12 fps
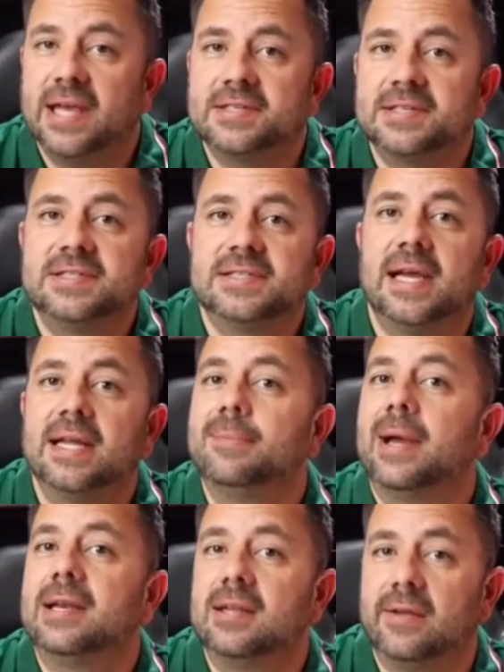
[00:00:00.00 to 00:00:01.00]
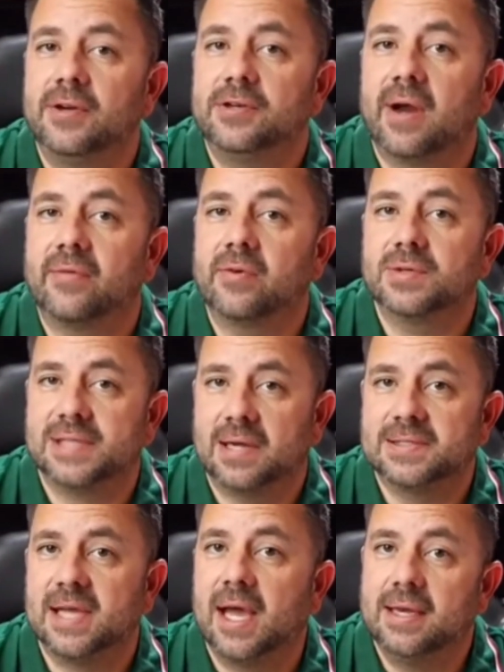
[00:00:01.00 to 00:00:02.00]
and I got that notification saying that
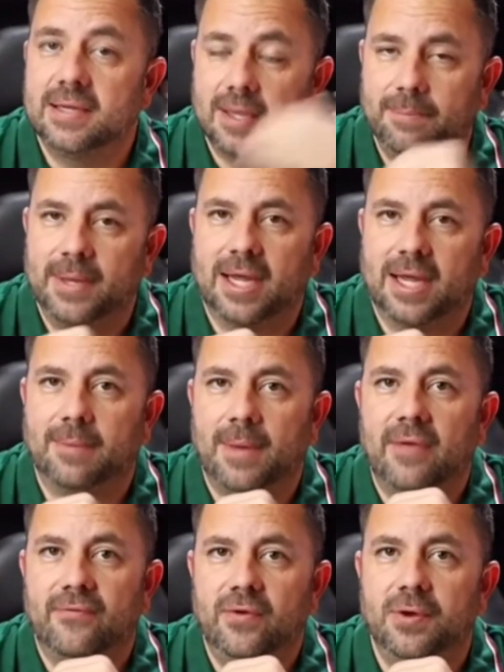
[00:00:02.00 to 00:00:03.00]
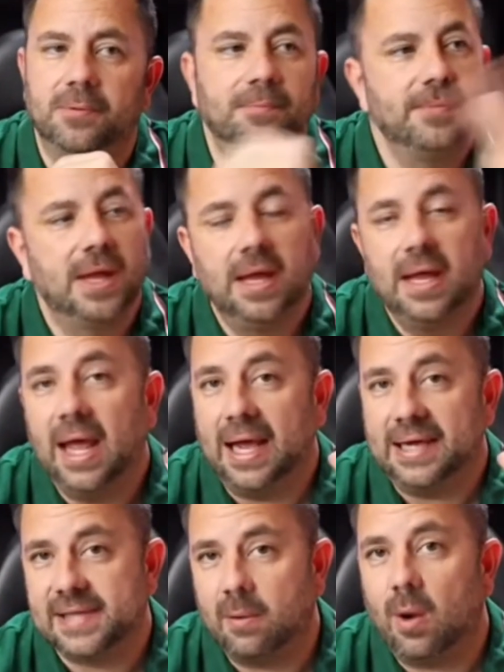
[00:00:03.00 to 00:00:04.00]
my delivery driver was outside to come pick up my
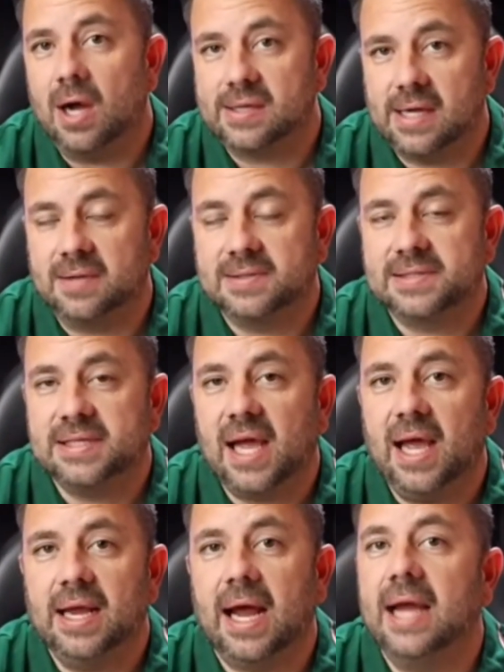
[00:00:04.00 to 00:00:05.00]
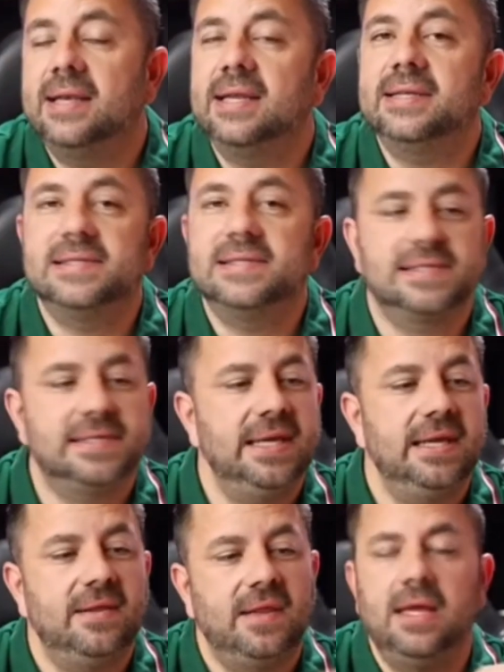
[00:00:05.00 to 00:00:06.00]
food. As I walked outside, I
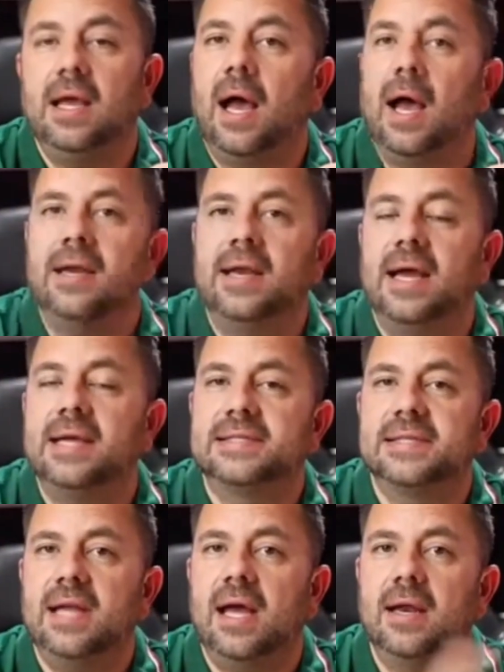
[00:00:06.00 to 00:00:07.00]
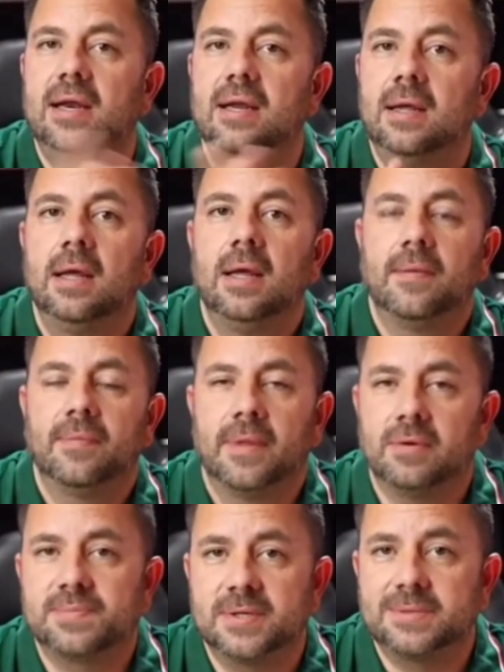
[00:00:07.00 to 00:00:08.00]
didn't see the Hyundai Sonata
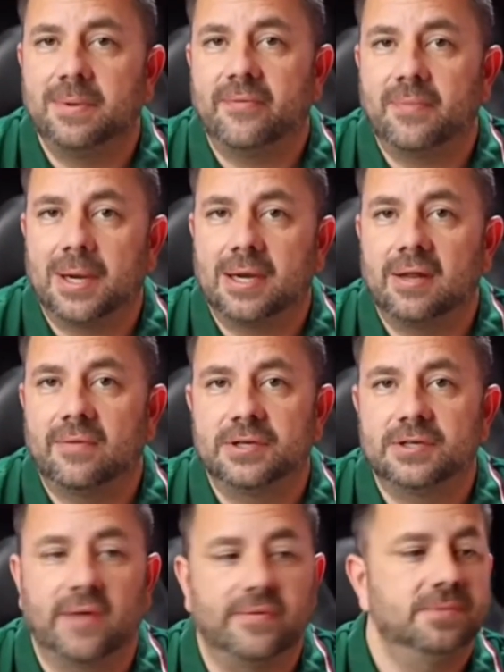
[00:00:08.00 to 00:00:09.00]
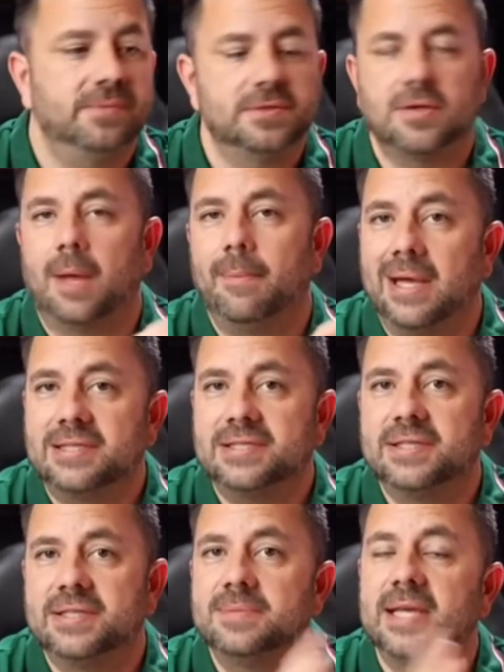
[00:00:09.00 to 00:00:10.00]
that was supposed to be for my delivery driver. So I
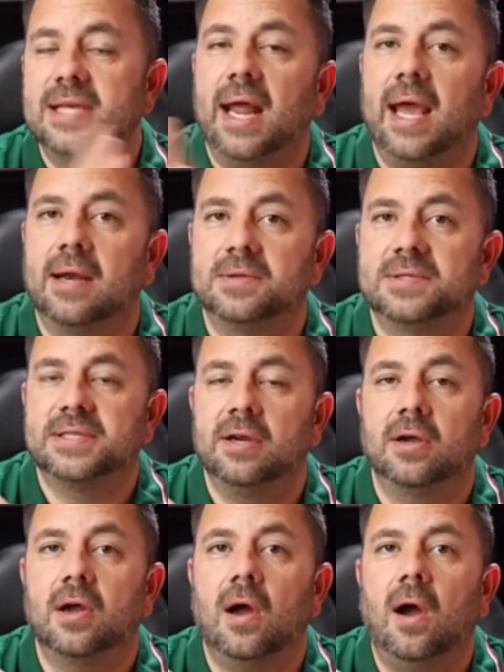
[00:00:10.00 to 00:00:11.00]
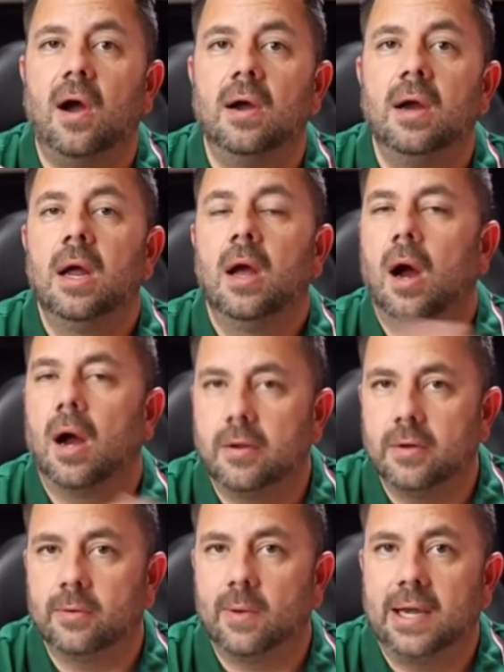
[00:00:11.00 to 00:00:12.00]
messaged him, said, "Hey, I see your car. Are you
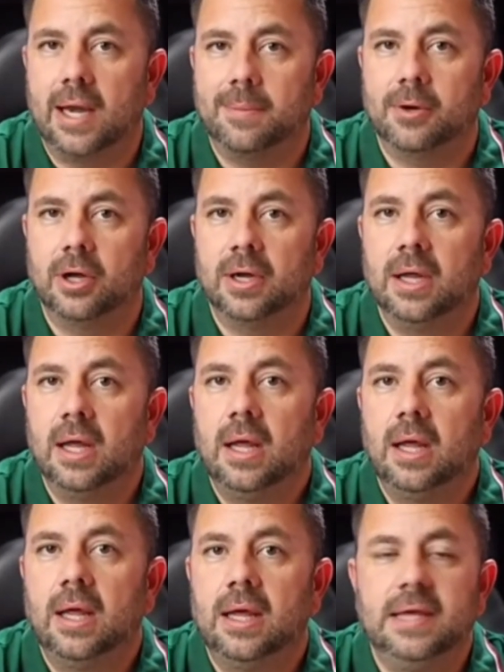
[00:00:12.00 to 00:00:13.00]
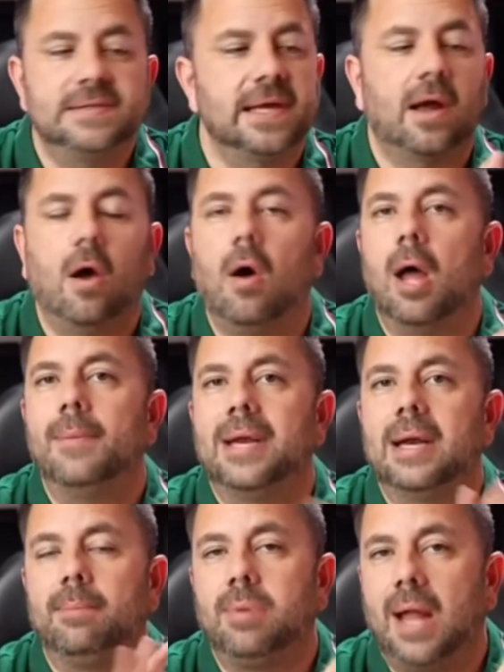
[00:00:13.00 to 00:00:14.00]
in the right neighborhood?" He's like, "Oh, I'm in a
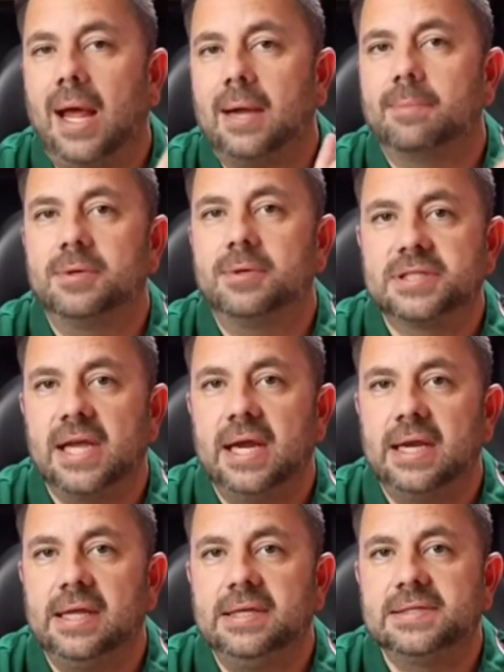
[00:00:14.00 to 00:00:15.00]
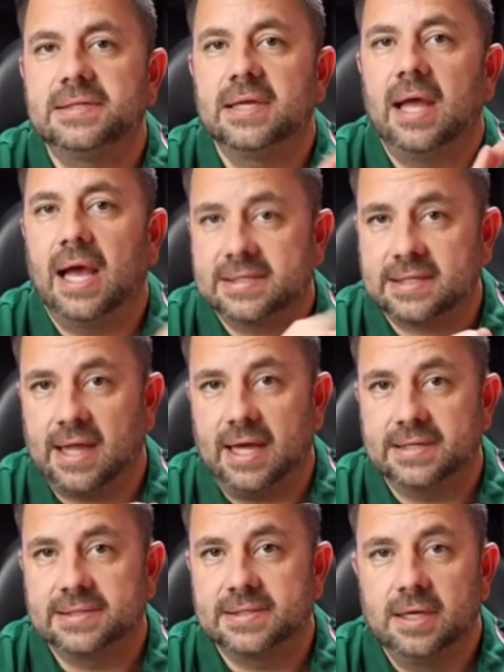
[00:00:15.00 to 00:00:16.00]
black Mercedes
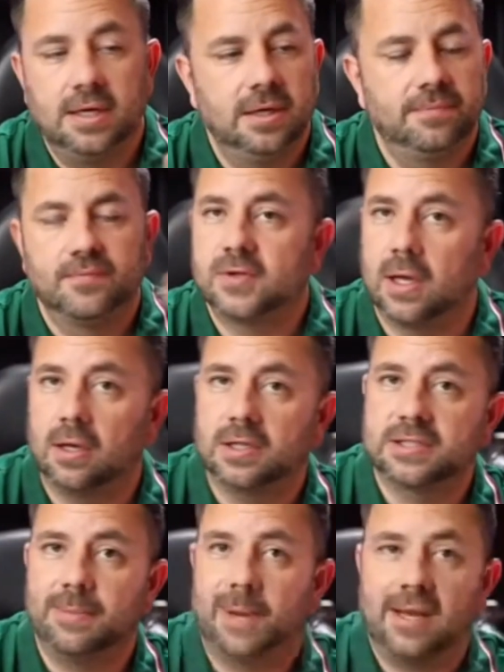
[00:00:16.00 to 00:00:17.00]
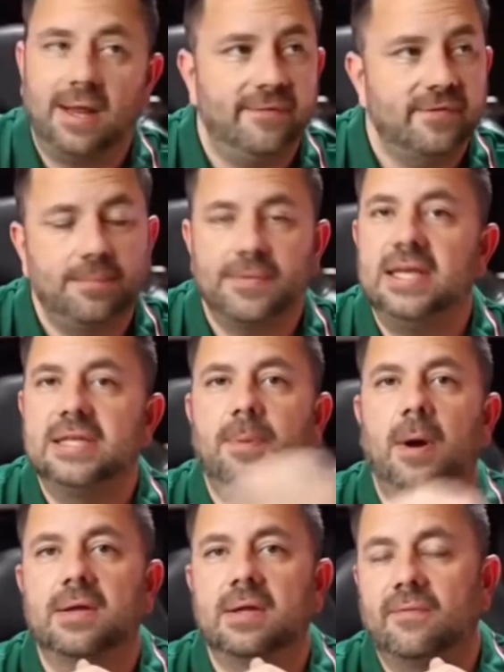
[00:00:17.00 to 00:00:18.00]
S-Class." So I looked to my left. He's parked
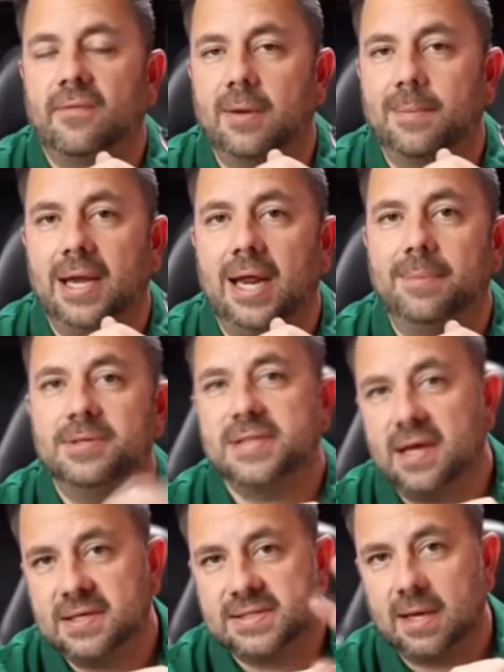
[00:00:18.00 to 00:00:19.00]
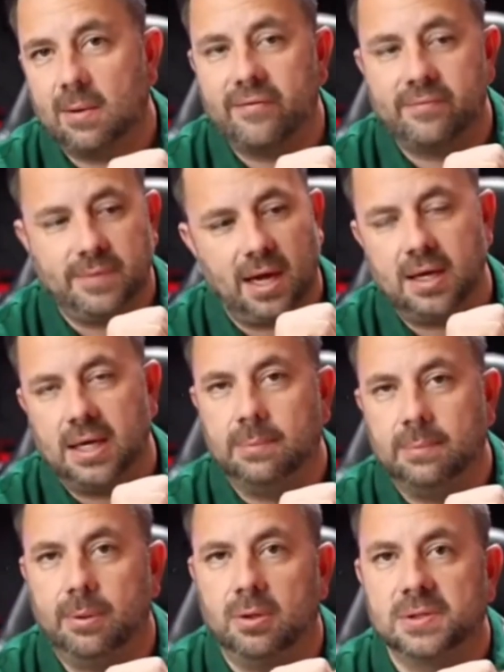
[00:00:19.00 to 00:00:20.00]
in front of my neighbor's house. I wave him down. He
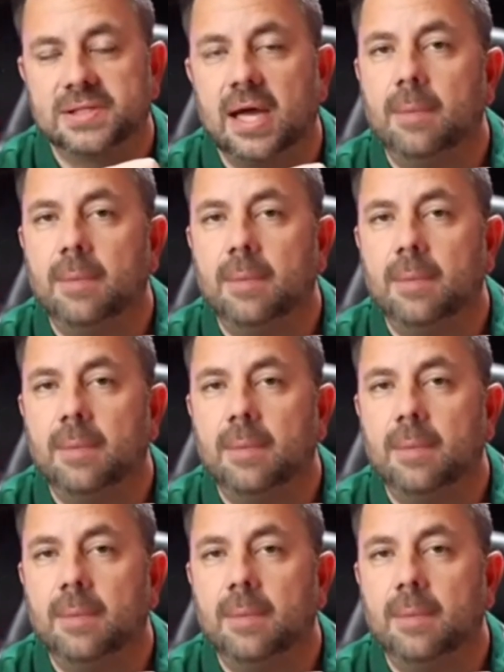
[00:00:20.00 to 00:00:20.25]
pulls up